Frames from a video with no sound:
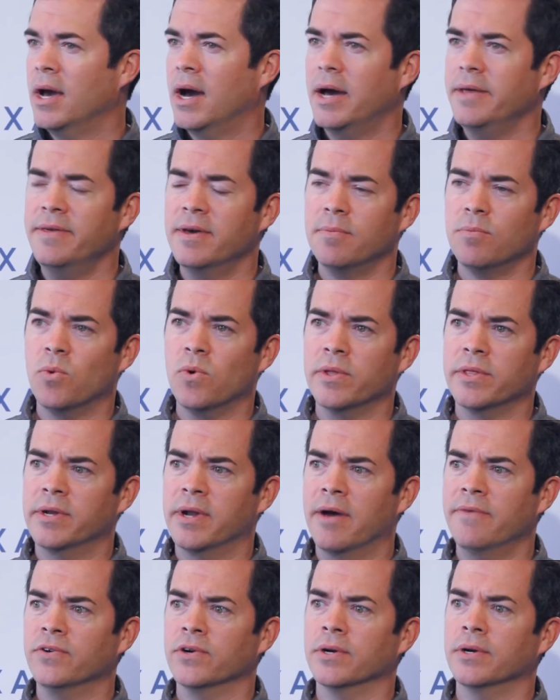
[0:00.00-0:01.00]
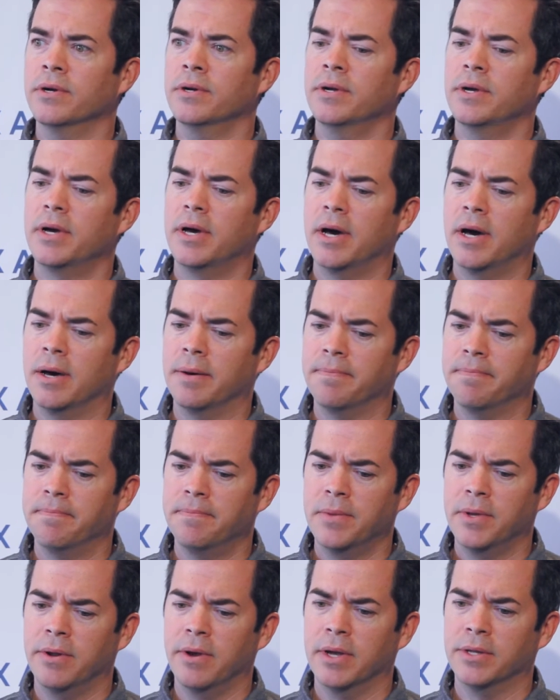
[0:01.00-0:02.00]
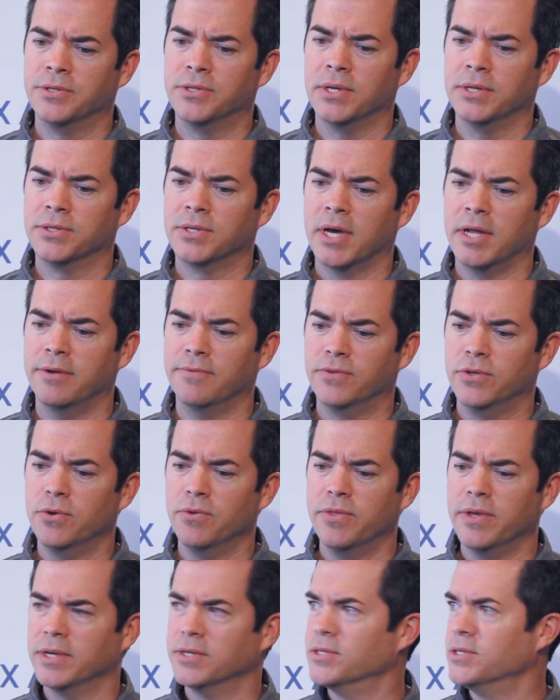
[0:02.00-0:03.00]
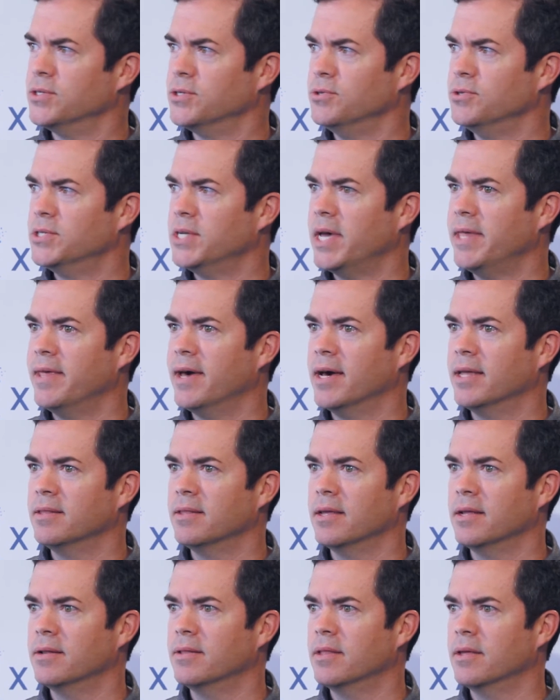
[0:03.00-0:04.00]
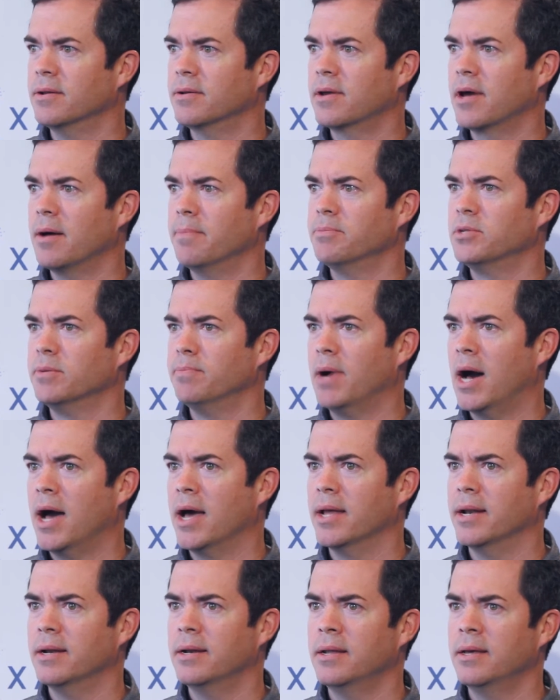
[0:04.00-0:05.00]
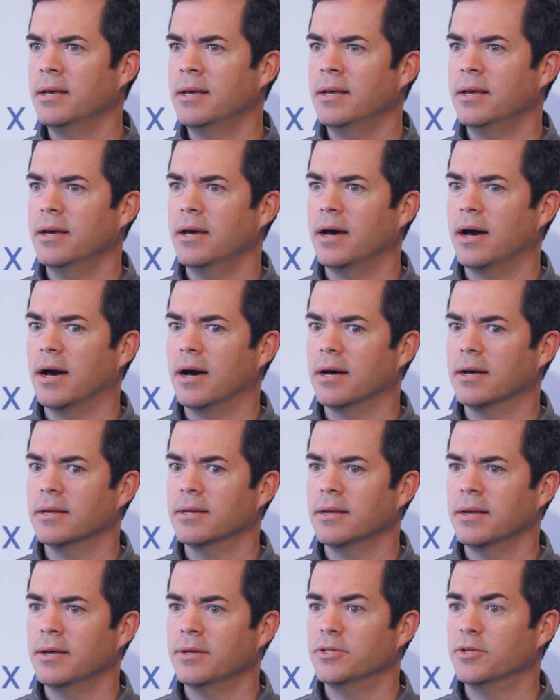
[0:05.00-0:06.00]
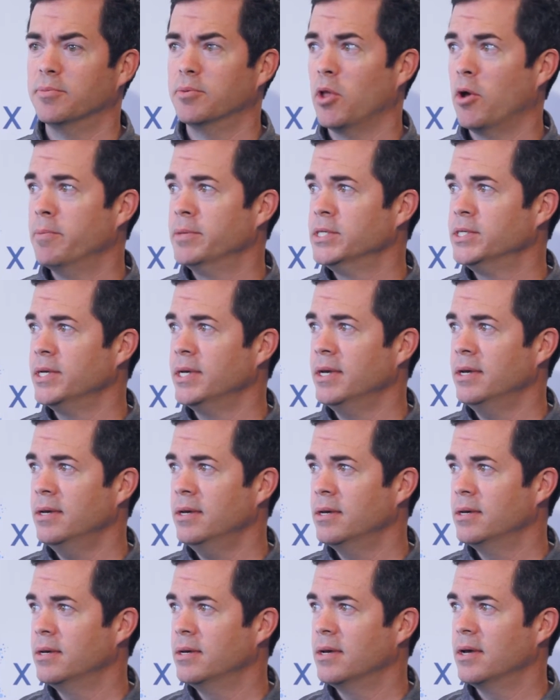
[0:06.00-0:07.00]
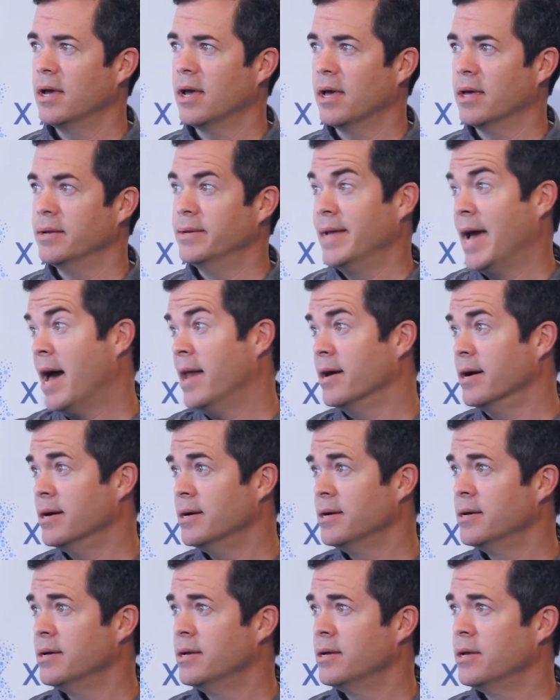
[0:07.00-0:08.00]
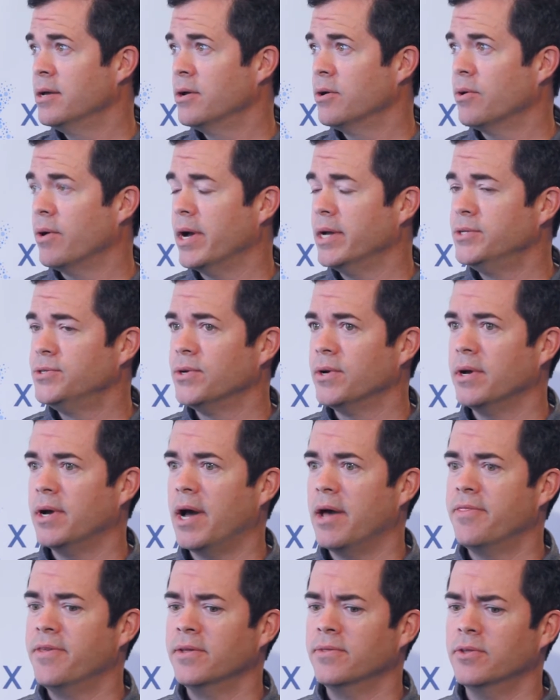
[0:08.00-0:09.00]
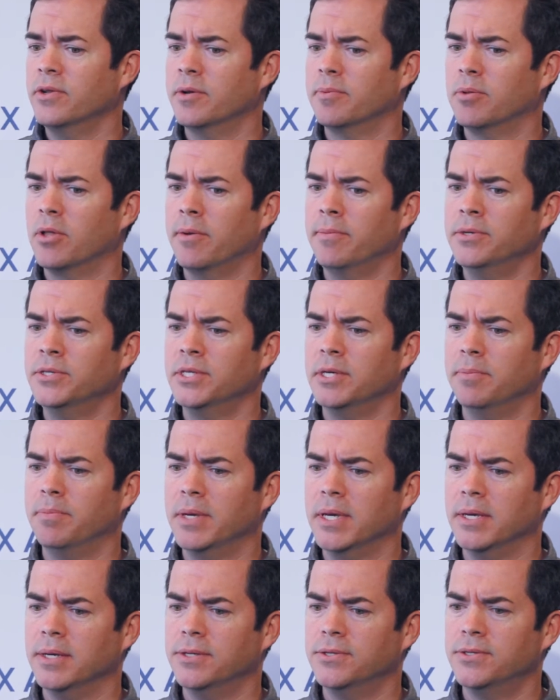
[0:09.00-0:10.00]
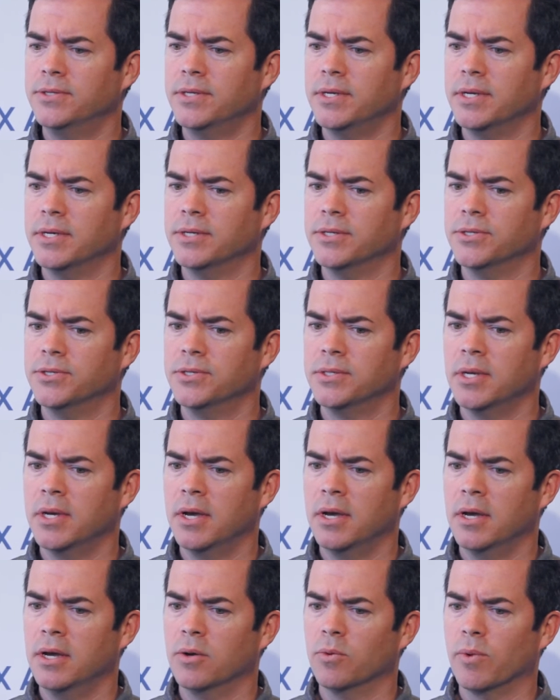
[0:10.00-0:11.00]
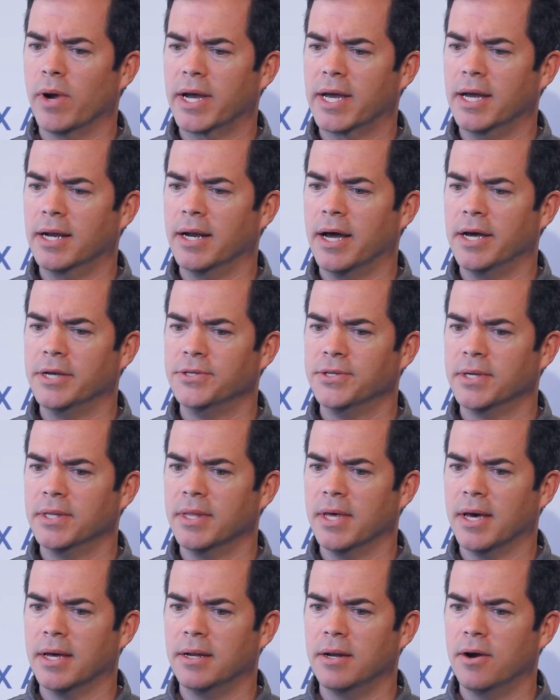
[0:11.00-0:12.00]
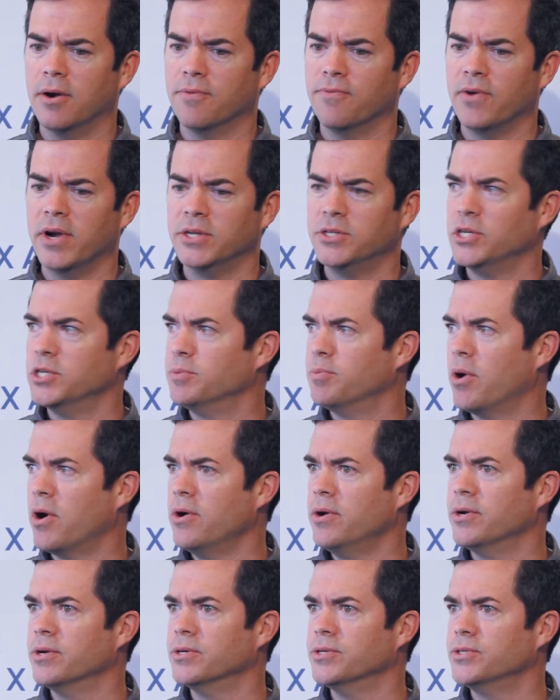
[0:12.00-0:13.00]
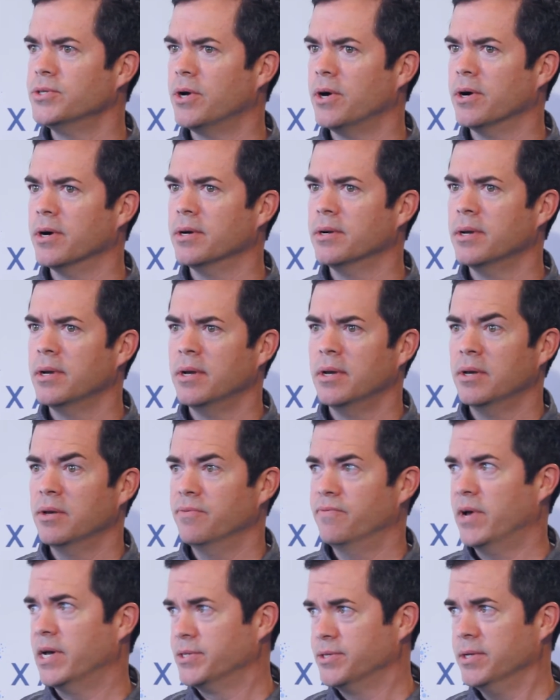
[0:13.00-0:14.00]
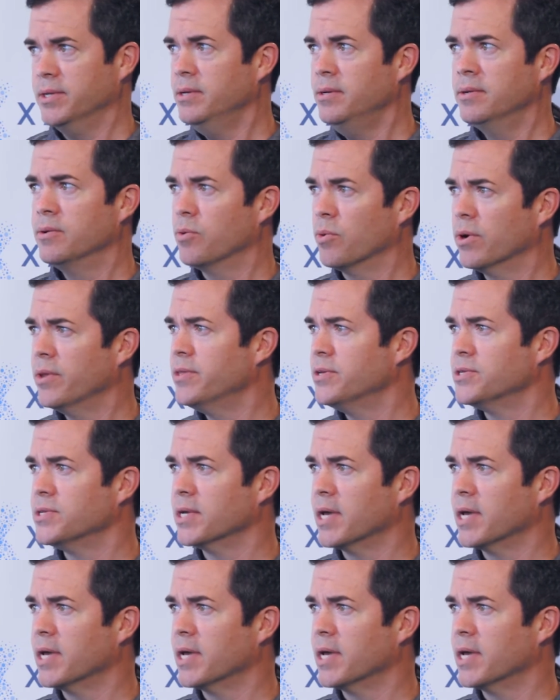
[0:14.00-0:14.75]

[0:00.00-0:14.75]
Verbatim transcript: I think more than ever, um, you know, it's, it's kind of two things as you say that that, that come to mind: uh, diplomacy and data. Right. Right. So I think the diplomacy piece is recognizing that our franchise partners are vested. We're in this